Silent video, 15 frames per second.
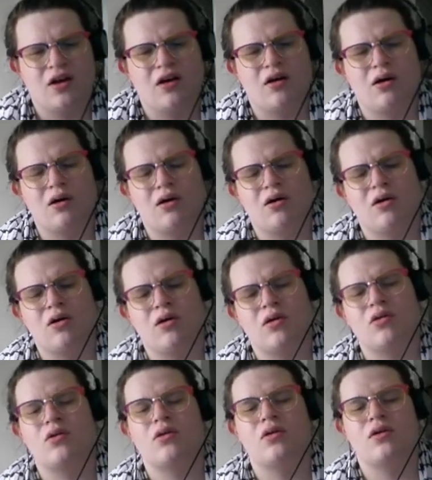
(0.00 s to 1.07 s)

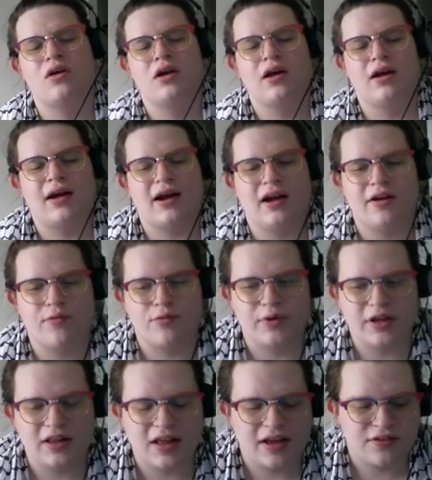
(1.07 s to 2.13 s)
Oh, I
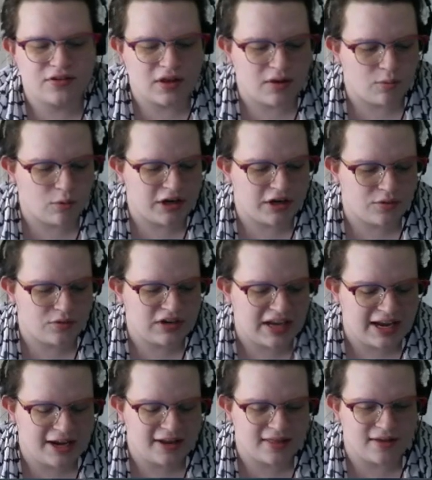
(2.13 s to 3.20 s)
realized that when you
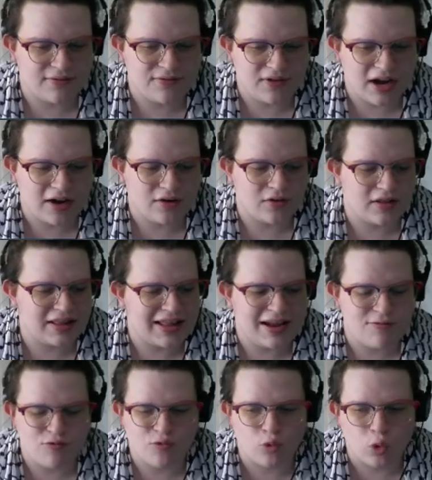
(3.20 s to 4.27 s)
take the final... They
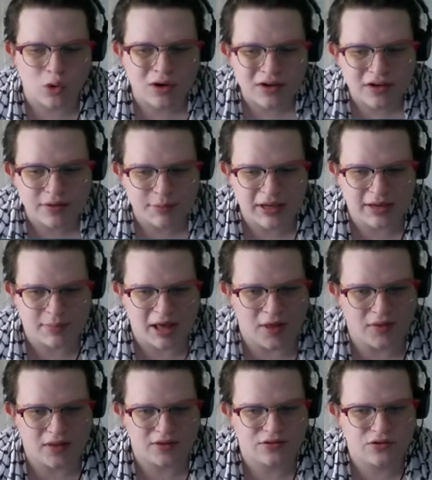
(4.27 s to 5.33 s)
warned me about
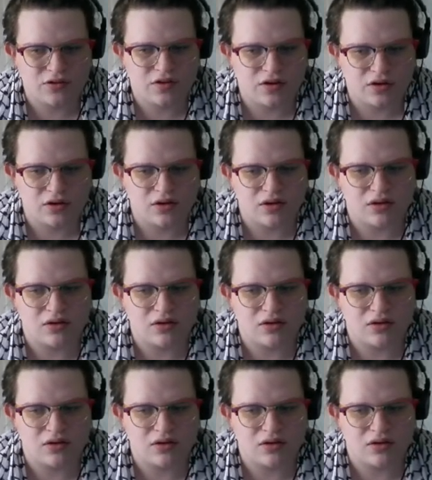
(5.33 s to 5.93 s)
this, too.